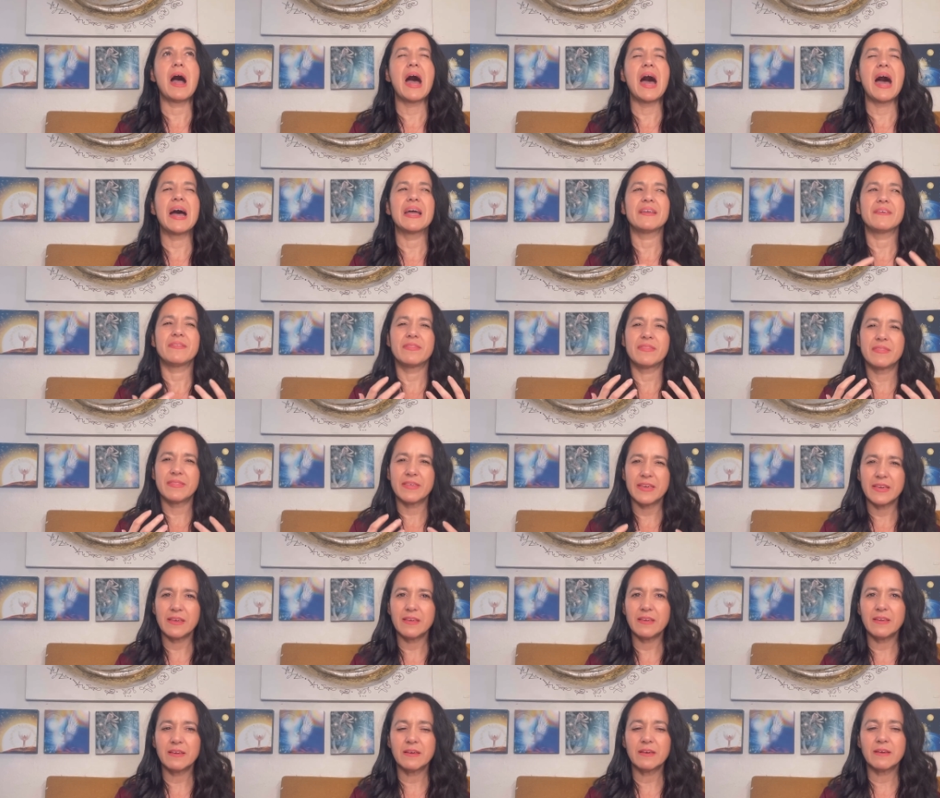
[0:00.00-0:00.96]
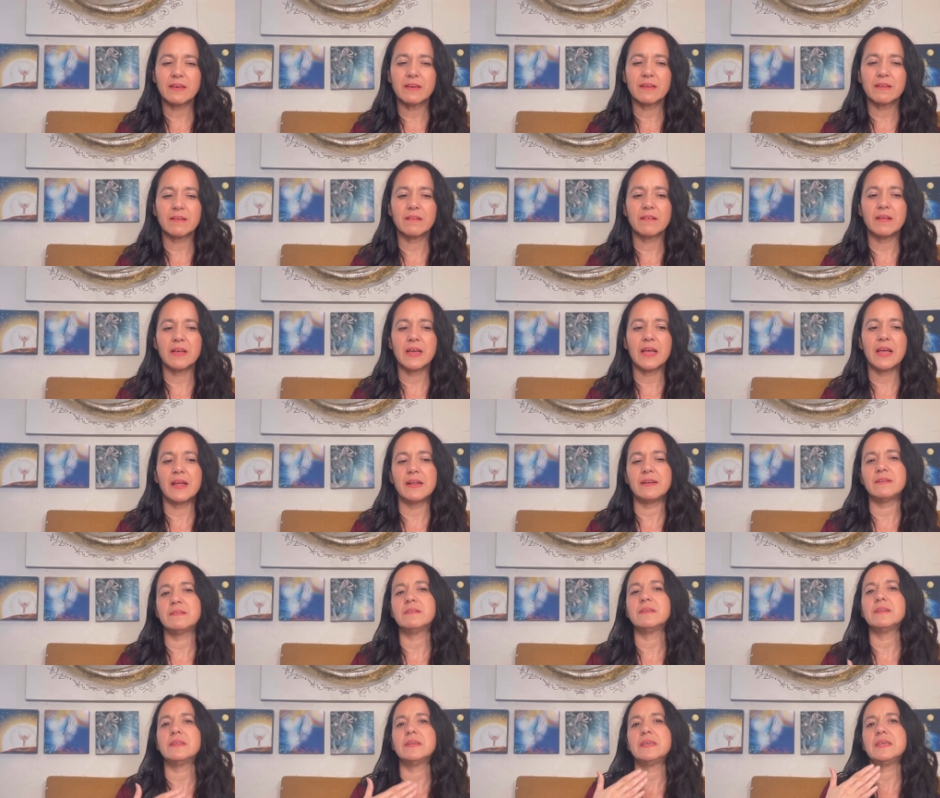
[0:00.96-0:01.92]
I think
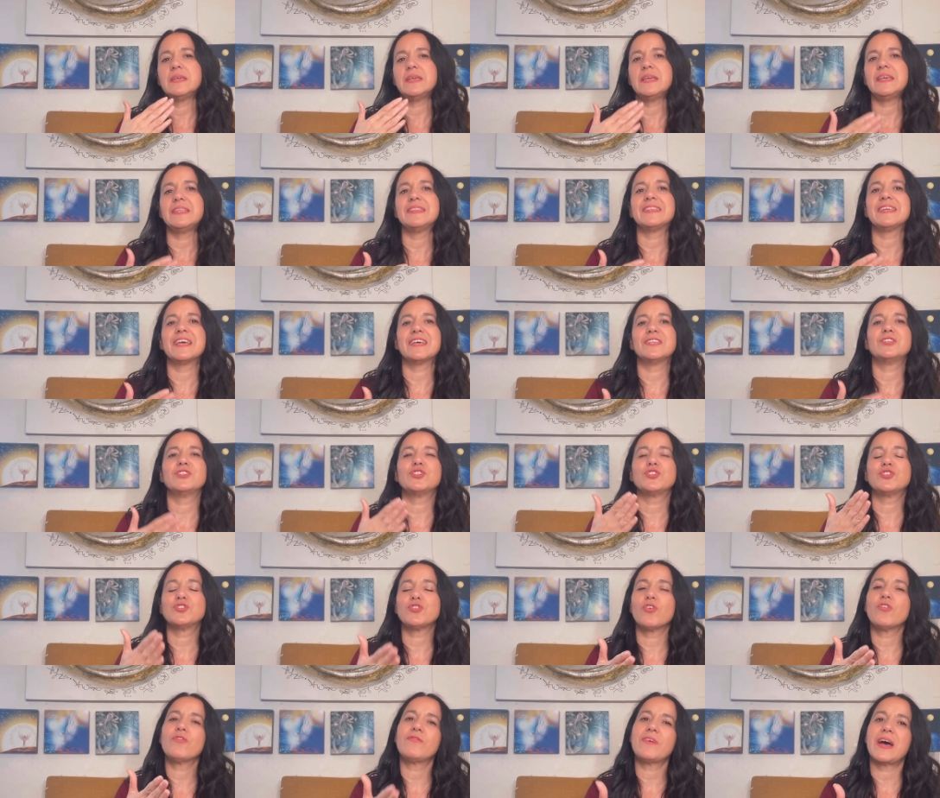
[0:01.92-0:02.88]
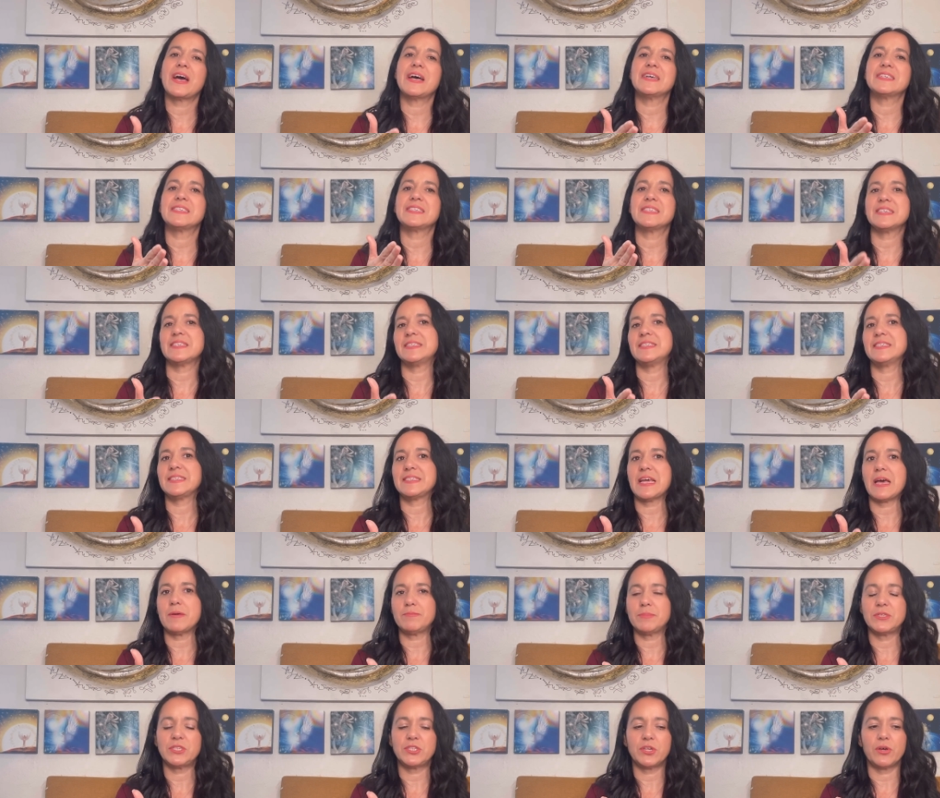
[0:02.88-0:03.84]
and it can serve us in this
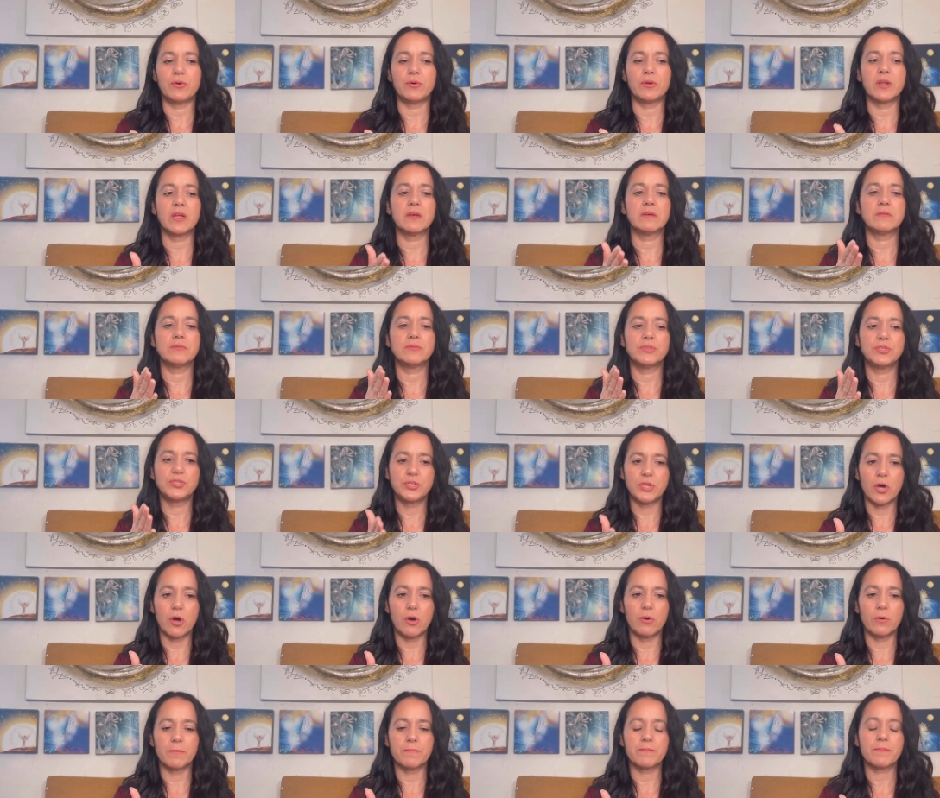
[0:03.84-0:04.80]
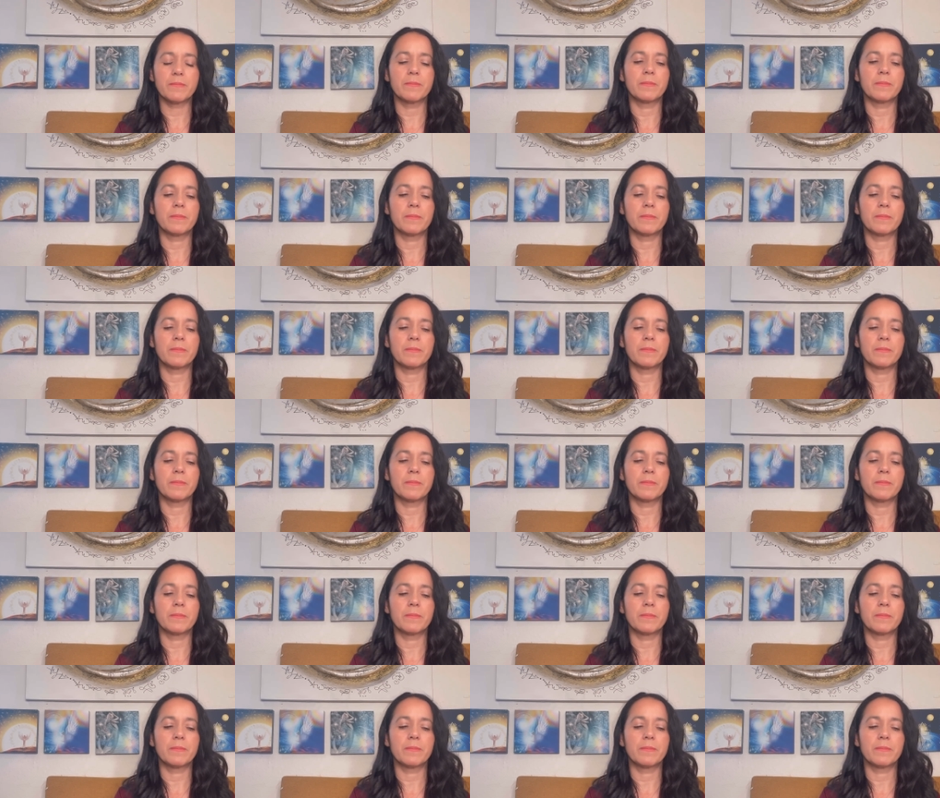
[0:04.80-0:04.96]
episode. So,